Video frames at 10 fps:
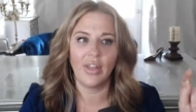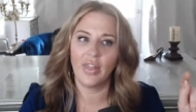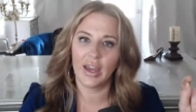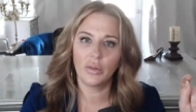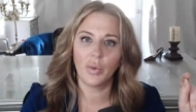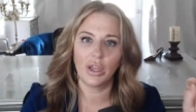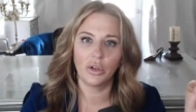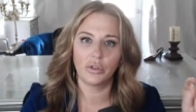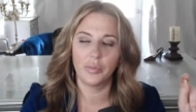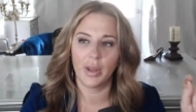And that's why
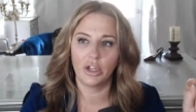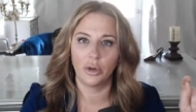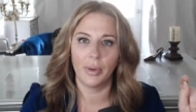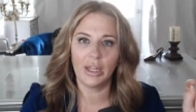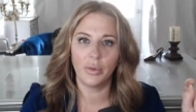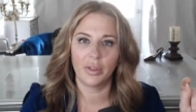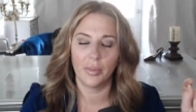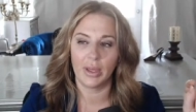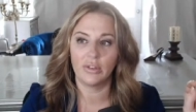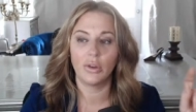you're spending your money with
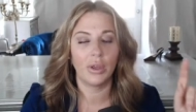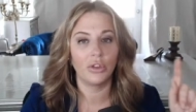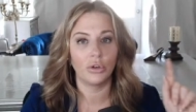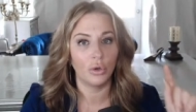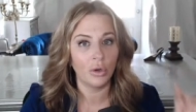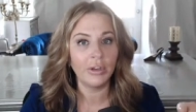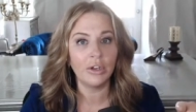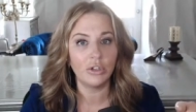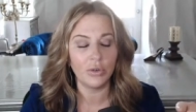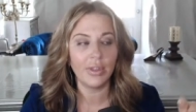me. So either you're going
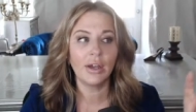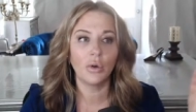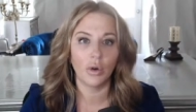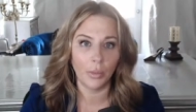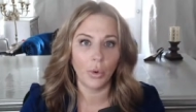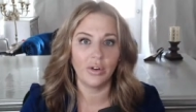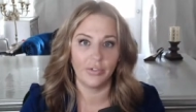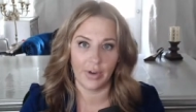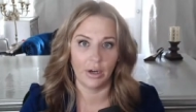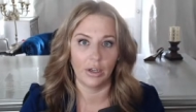to do that or I'm going to
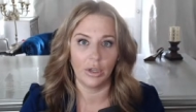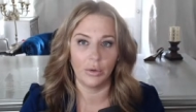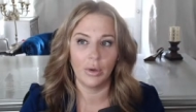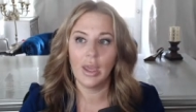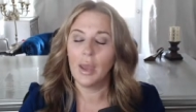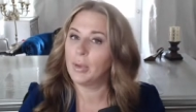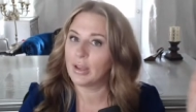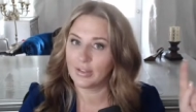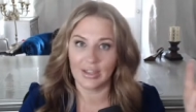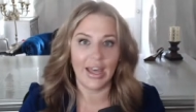fire you.
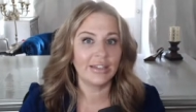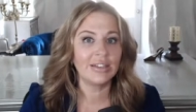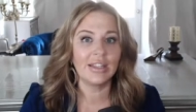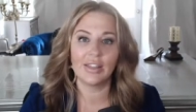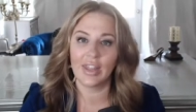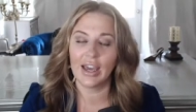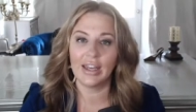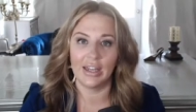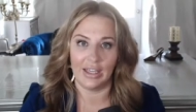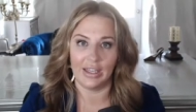Because the last thing that
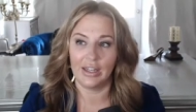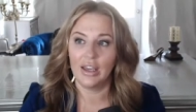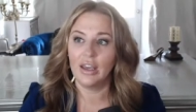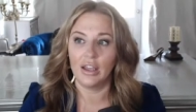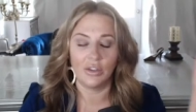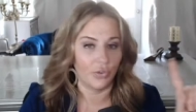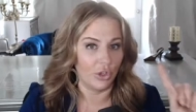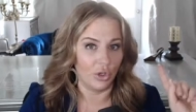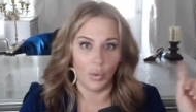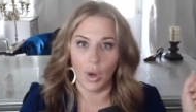I need is for
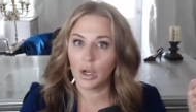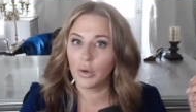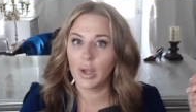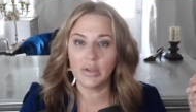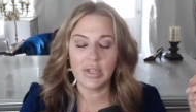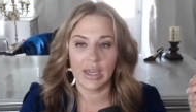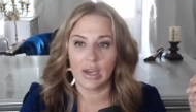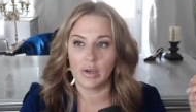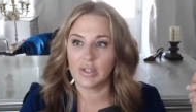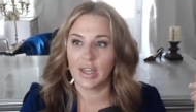you to walk around
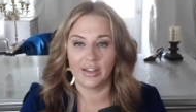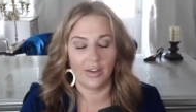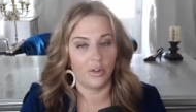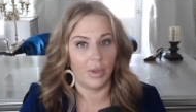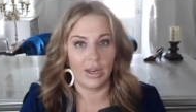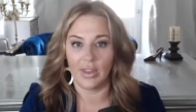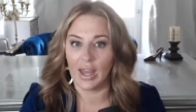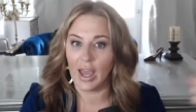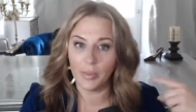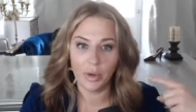town telling everybody
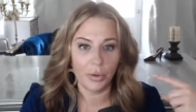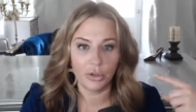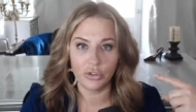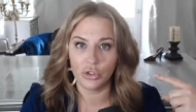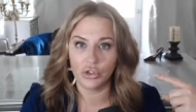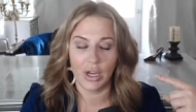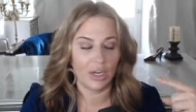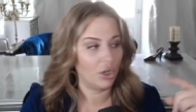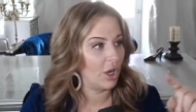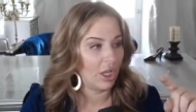that I'm yeah. your personal
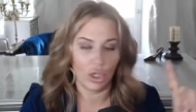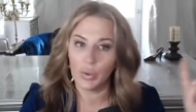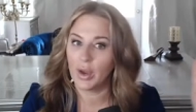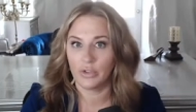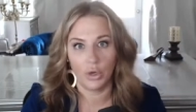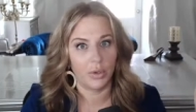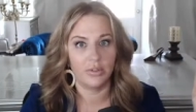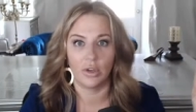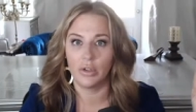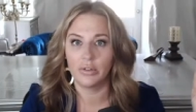trainer and you have no
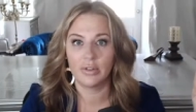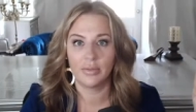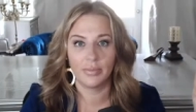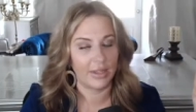results.